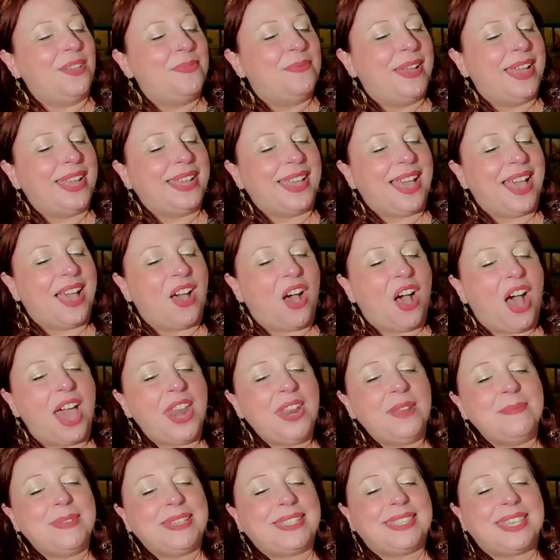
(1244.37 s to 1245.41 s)
oh my God,
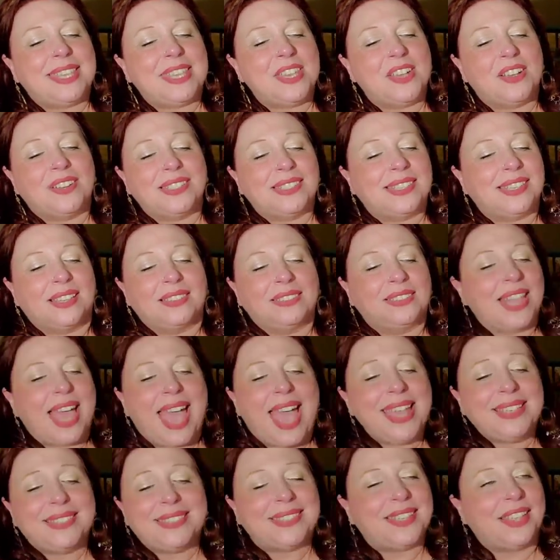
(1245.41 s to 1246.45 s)
autumn is the year's
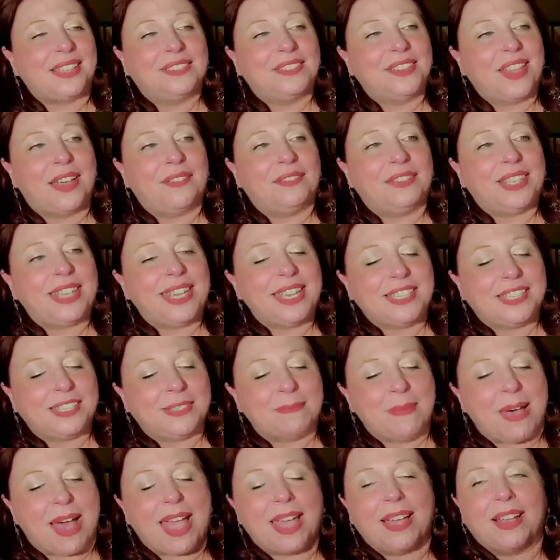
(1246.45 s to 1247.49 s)
last loveliest
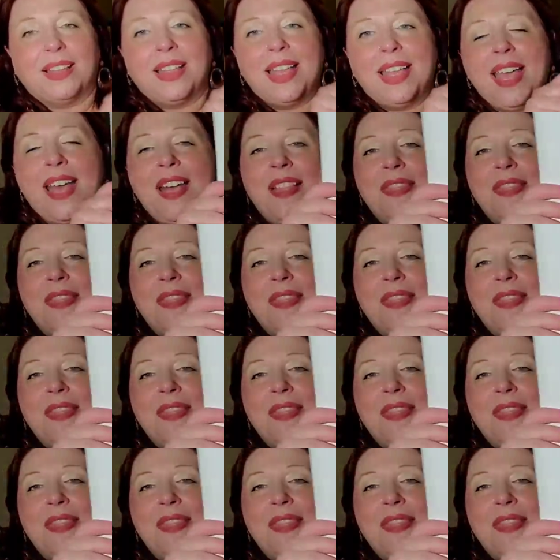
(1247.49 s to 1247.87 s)
smile.